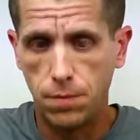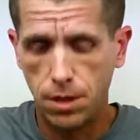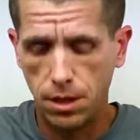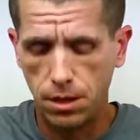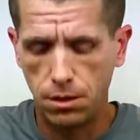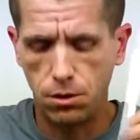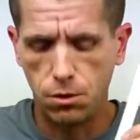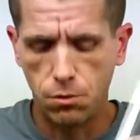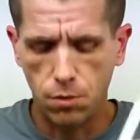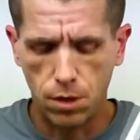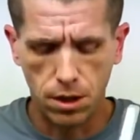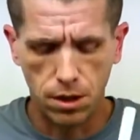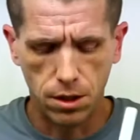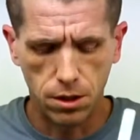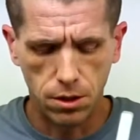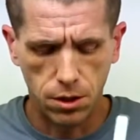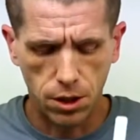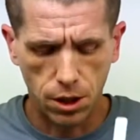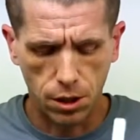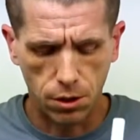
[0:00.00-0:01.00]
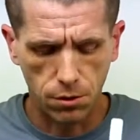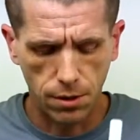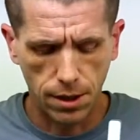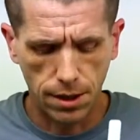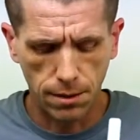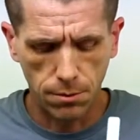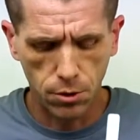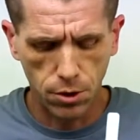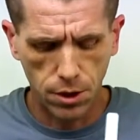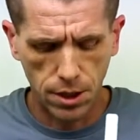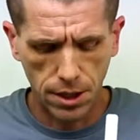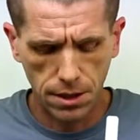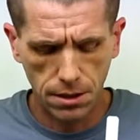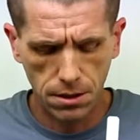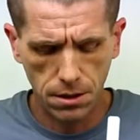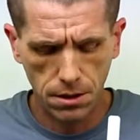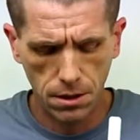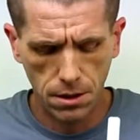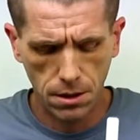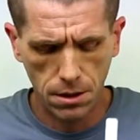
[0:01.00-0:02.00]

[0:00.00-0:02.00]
And you want to stick your labels in.